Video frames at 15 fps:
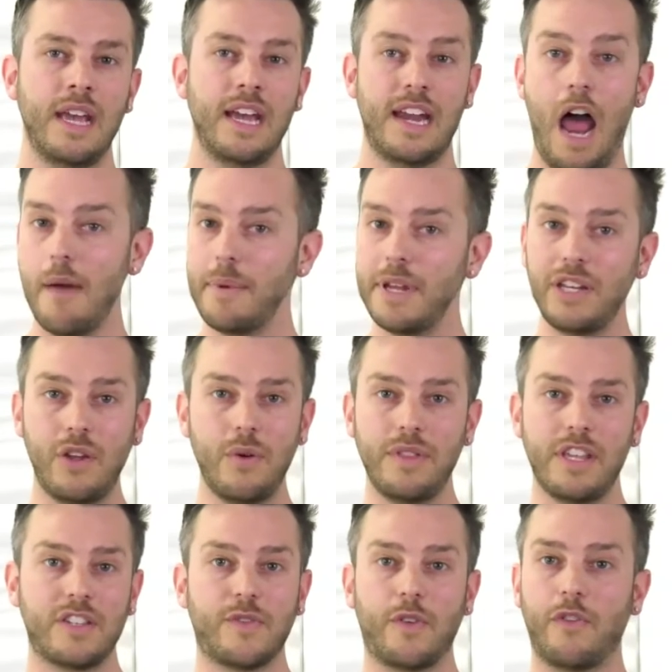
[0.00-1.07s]
And I've been doing
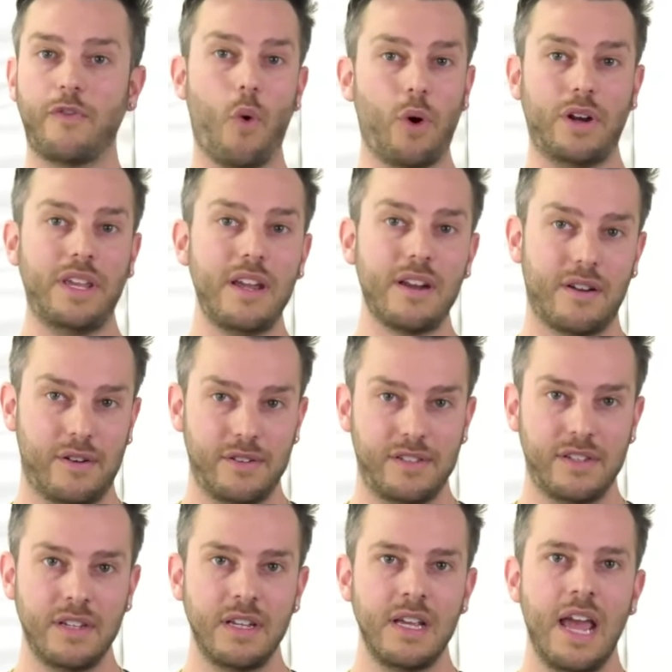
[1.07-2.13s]
this for 4 years,